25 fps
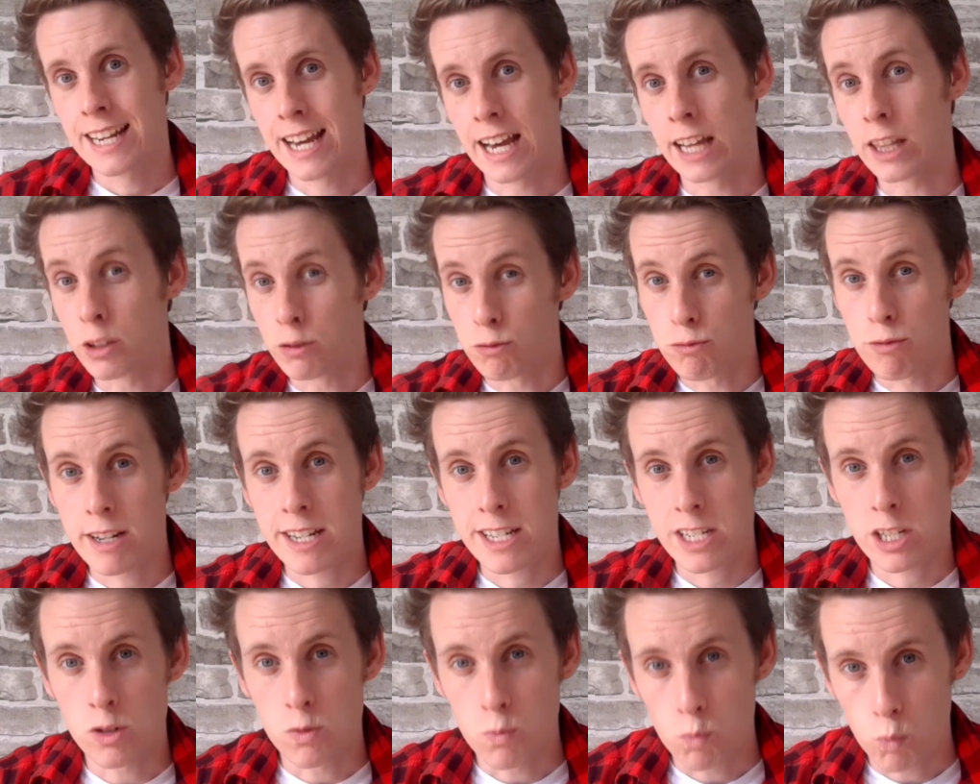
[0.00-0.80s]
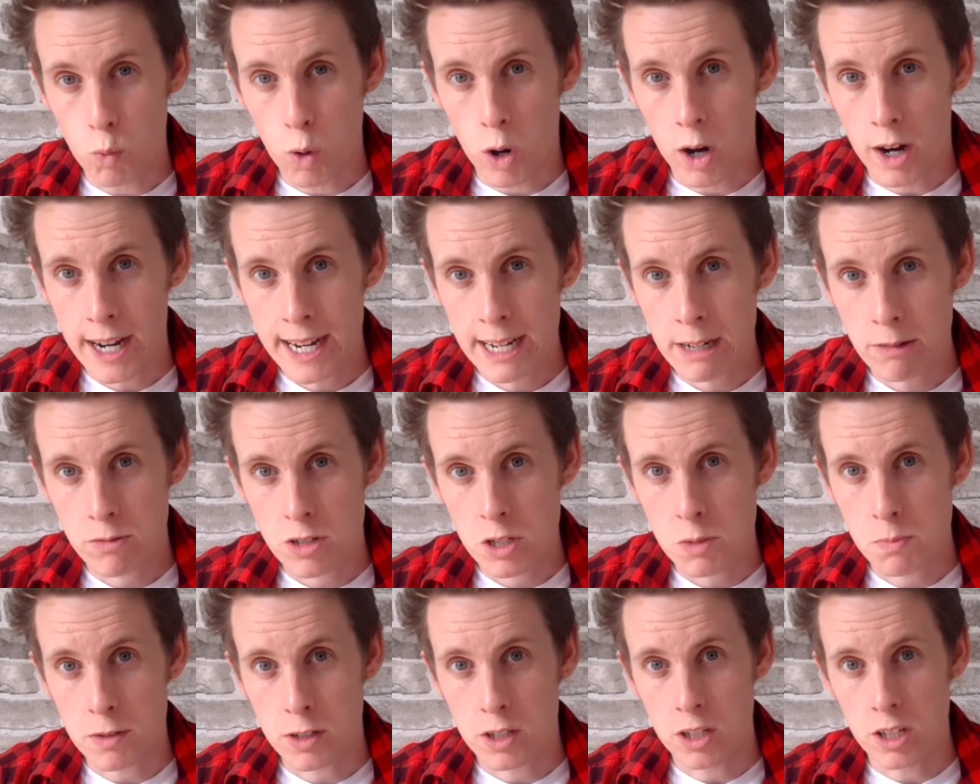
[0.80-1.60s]
And the reason why
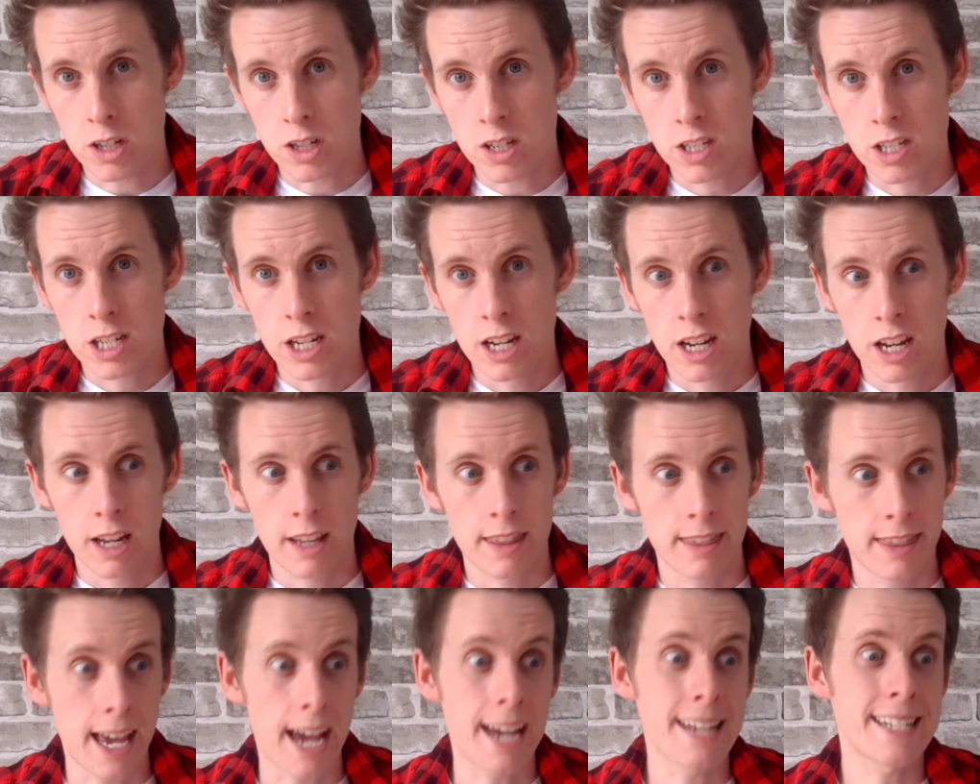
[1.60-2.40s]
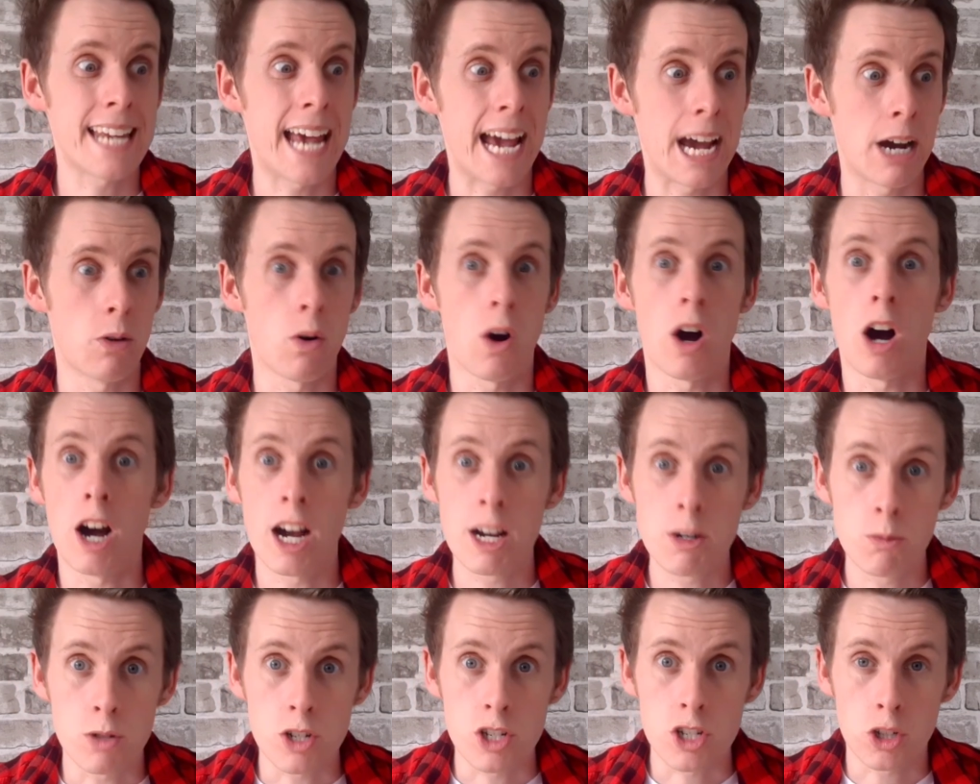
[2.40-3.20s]
was because that's how
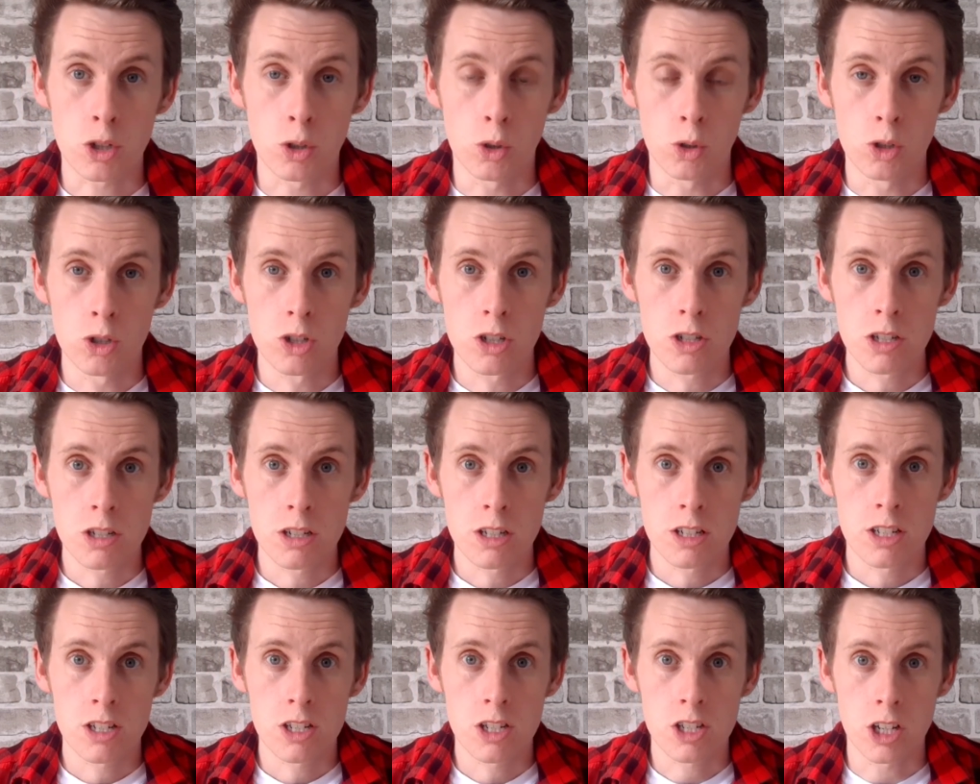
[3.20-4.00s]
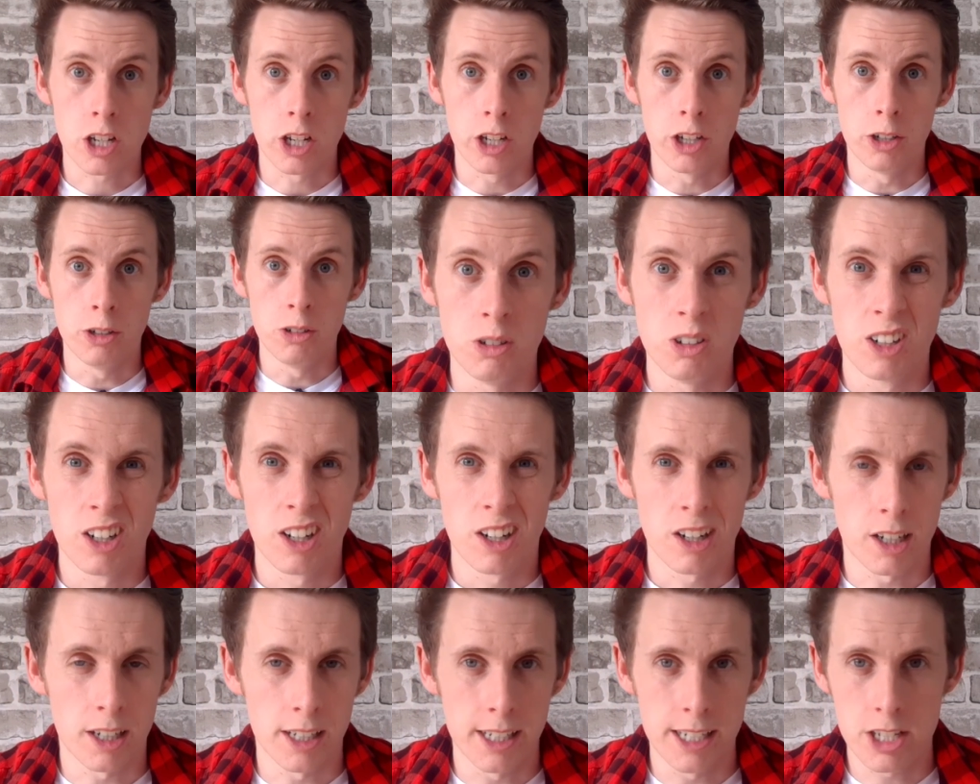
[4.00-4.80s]
I was taught. So
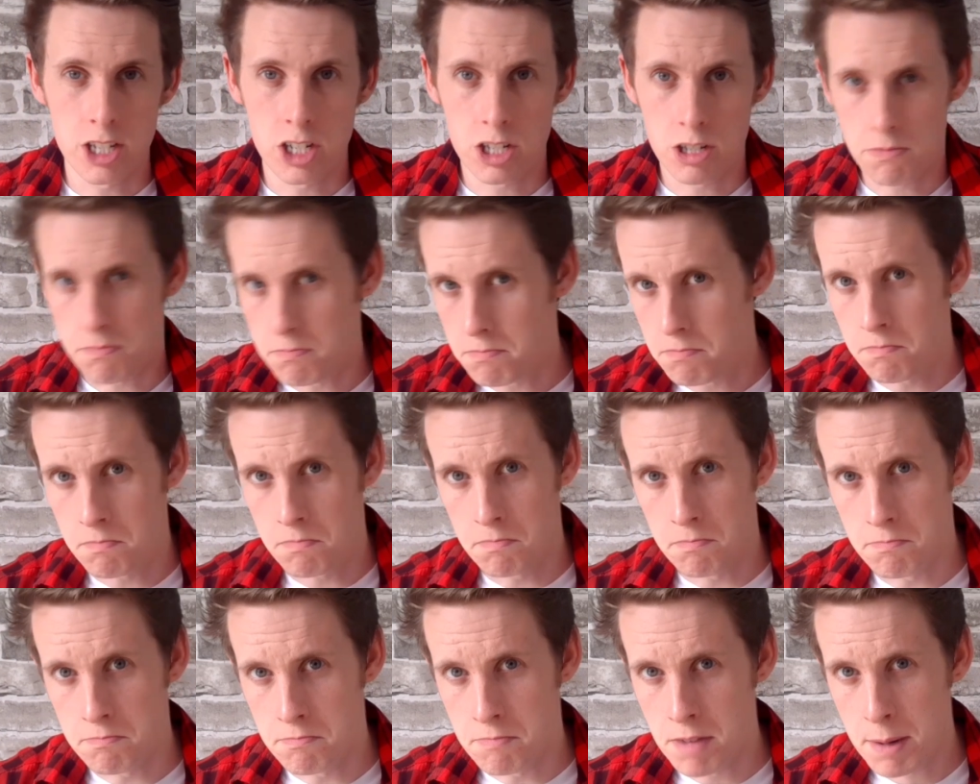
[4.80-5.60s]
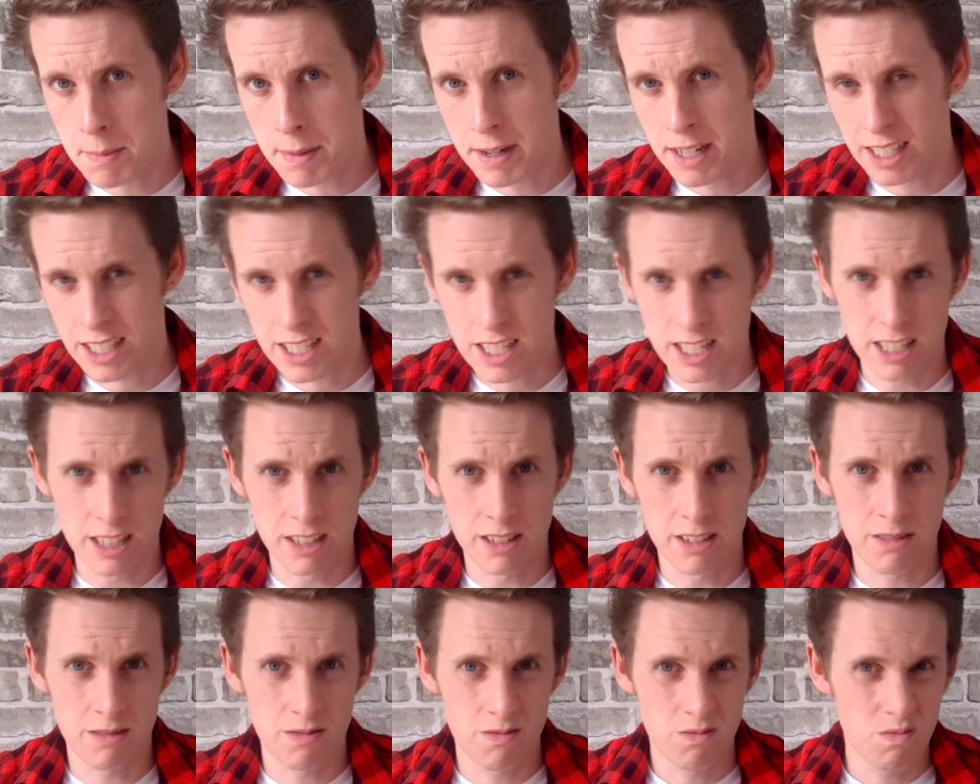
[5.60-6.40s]
I just mimicked
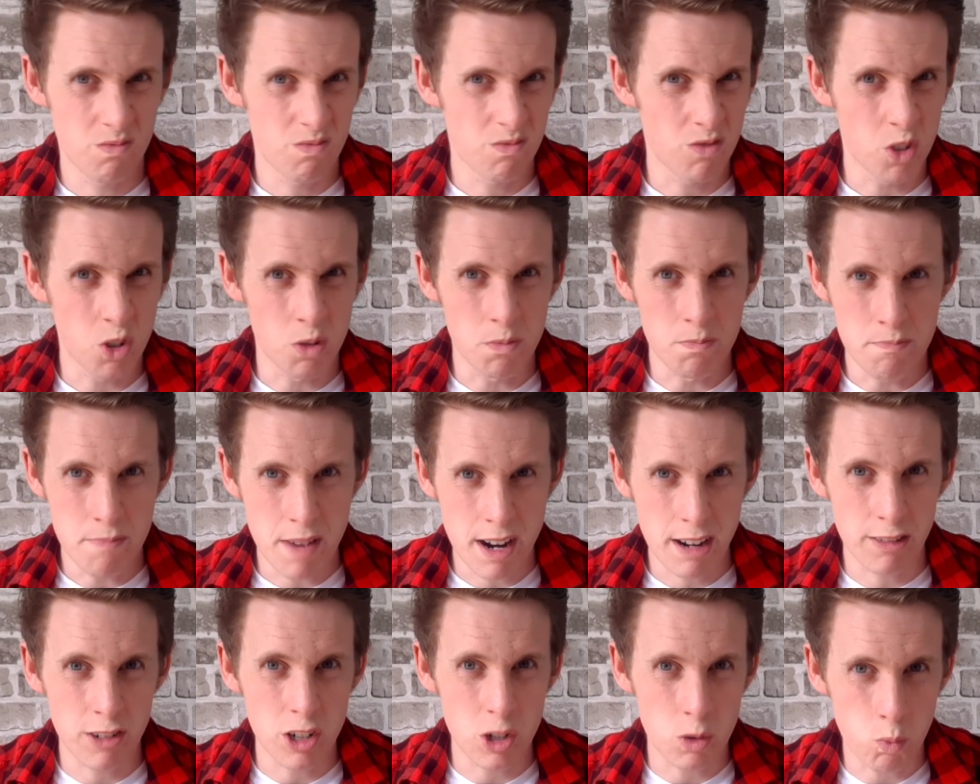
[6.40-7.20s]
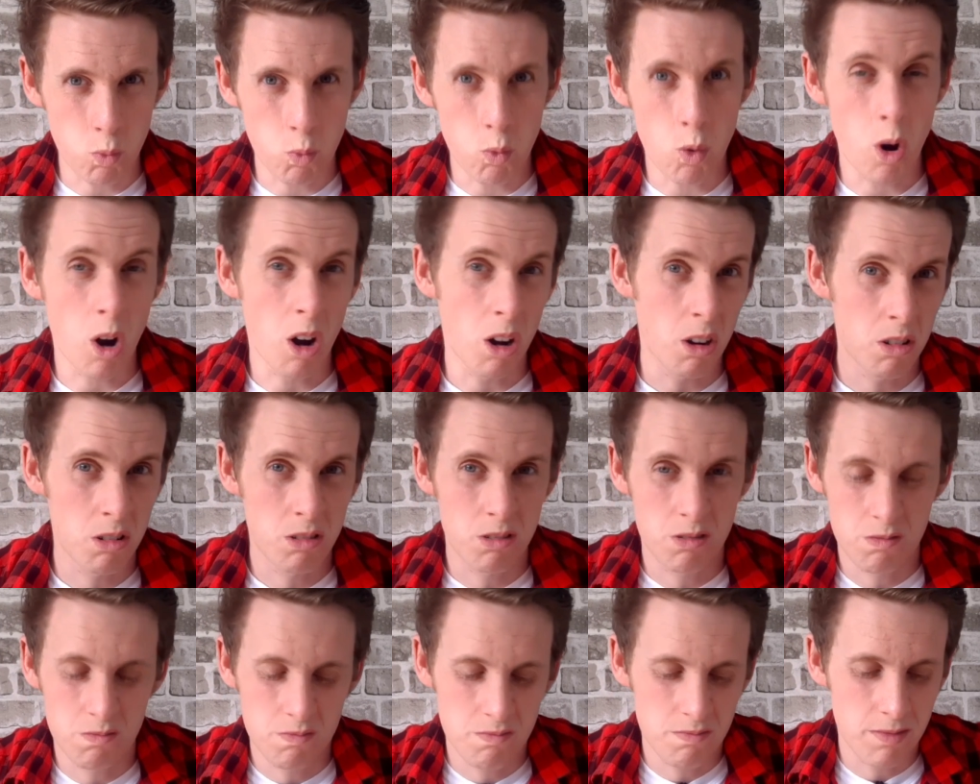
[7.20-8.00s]
or mirrored what
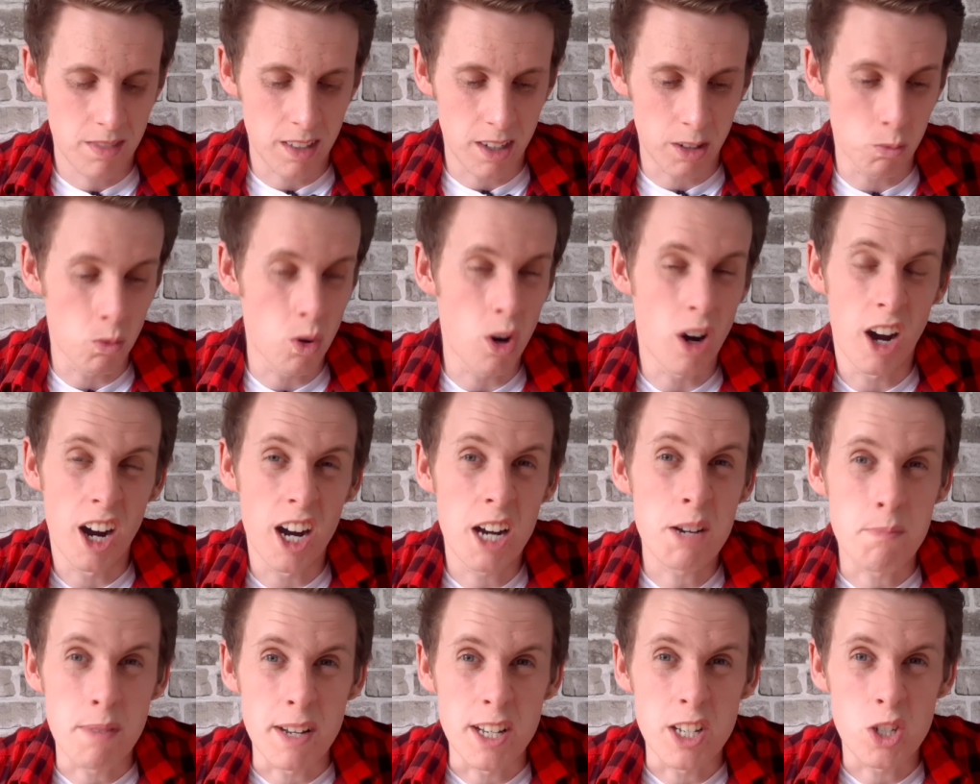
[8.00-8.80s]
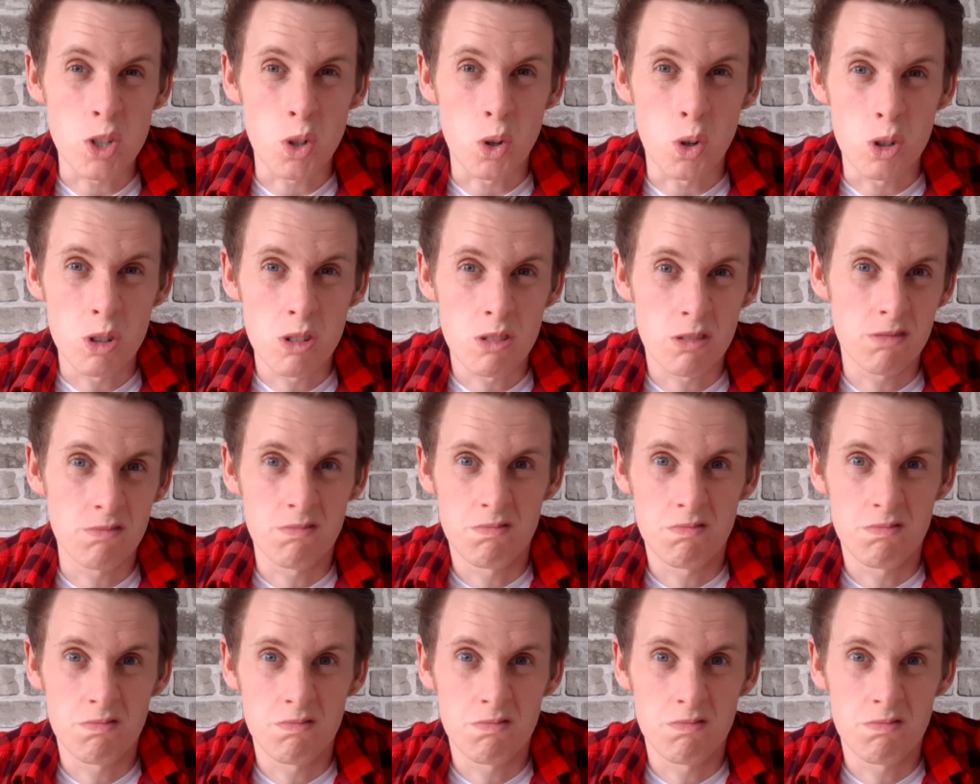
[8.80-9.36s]
I'd been taught.